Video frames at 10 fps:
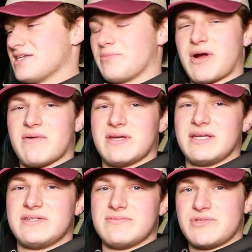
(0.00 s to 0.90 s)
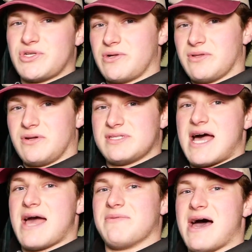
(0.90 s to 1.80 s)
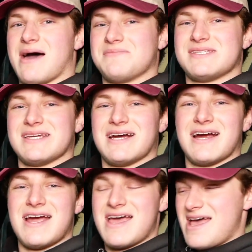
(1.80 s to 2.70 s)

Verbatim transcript: I'll probably shoot a little time lapse here,